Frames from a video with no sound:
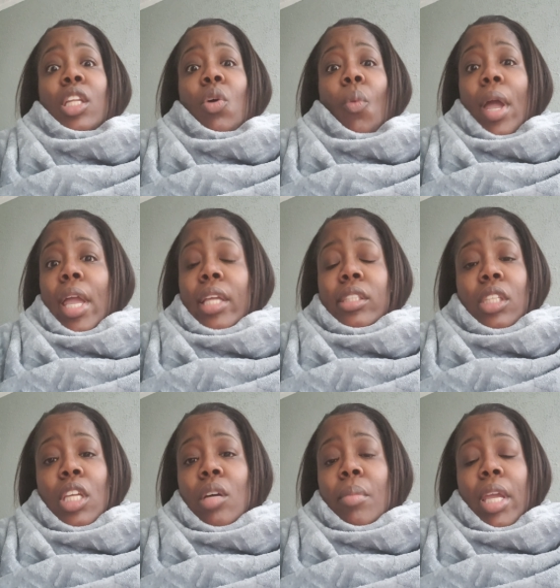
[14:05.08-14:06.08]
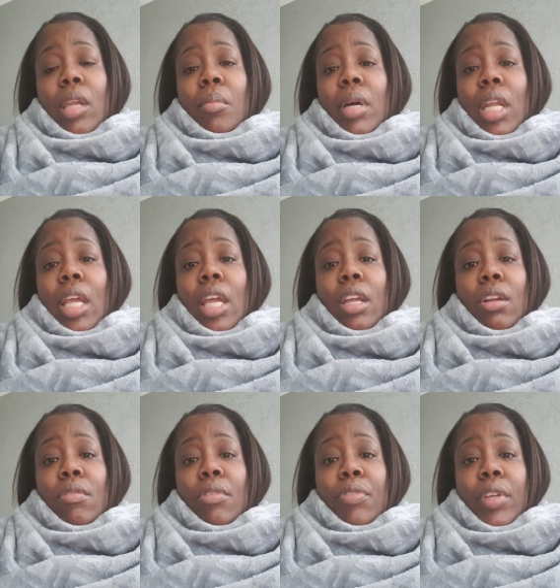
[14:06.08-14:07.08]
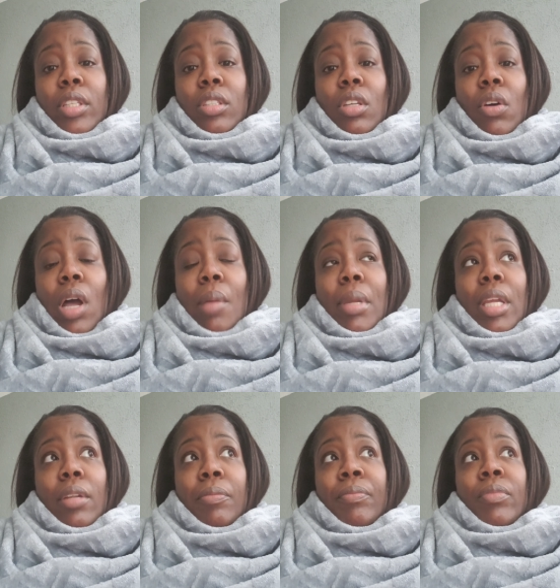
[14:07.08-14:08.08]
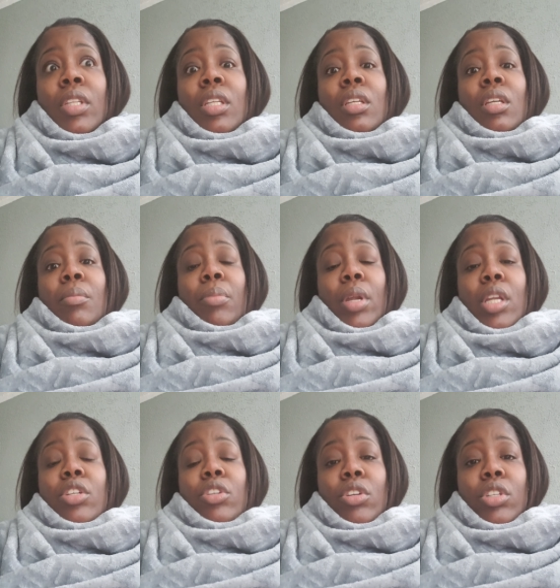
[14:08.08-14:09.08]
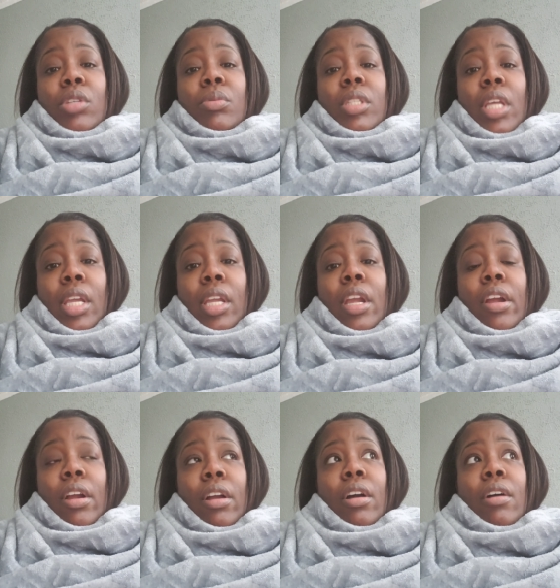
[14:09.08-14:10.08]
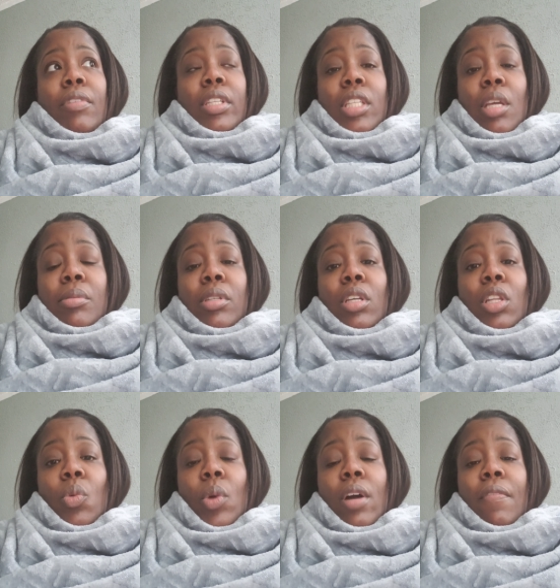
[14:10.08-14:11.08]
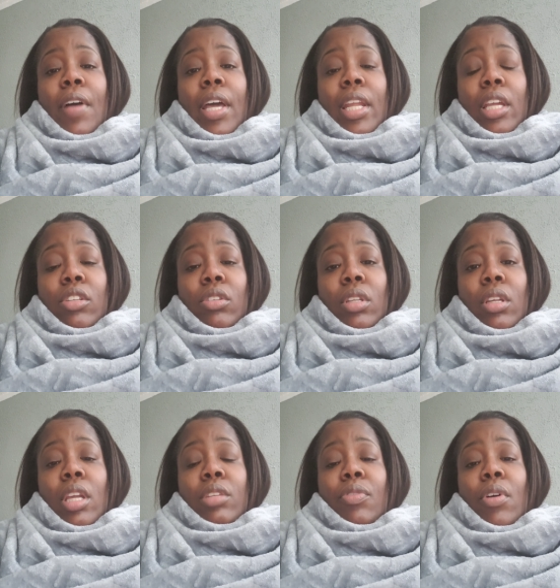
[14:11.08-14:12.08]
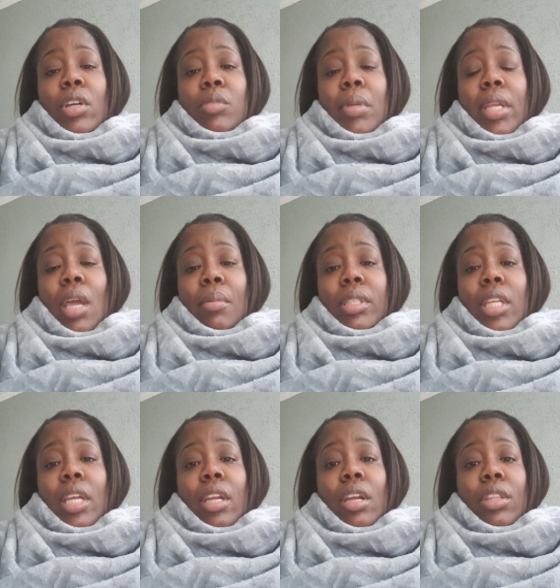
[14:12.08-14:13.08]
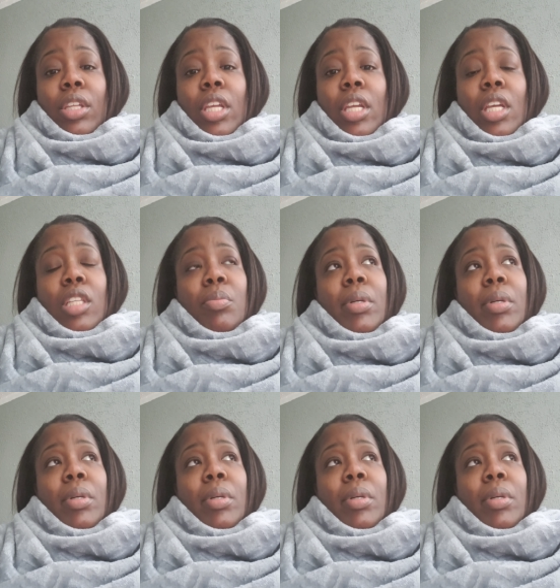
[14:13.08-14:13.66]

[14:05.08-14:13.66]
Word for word: Lil Wayne still making money hand over fist. So, I mean, pretty sure she was taken care of exceptionally well financially as far as being able to take care of the kids.